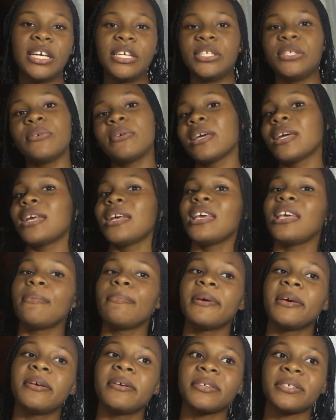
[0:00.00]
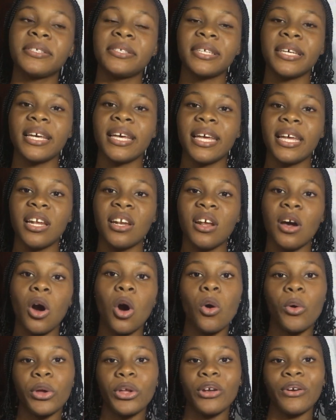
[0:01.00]
So you get an email saying
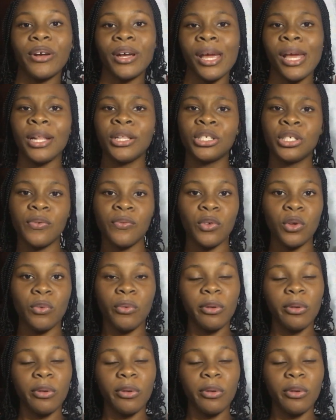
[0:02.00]
how your interview